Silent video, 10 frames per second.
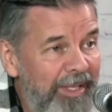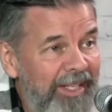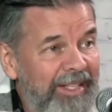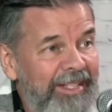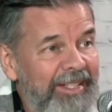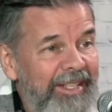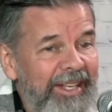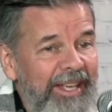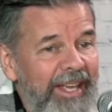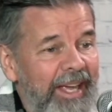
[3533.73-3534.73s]
me
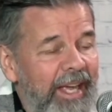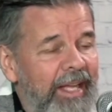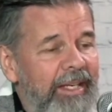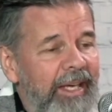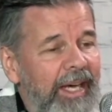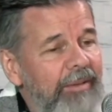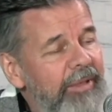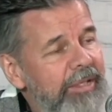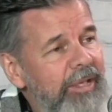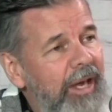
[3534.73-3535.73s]
and to
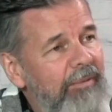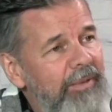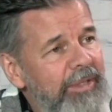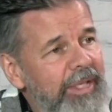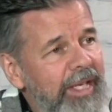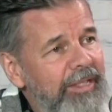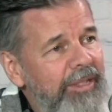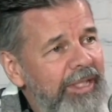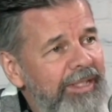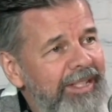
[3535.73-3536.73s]
have this
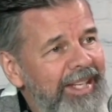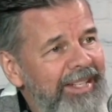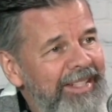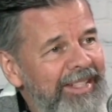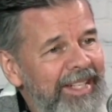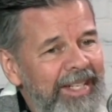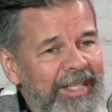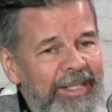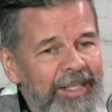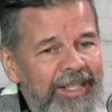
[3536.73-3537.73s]
conversation.
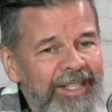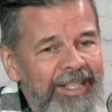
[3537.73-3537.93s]
And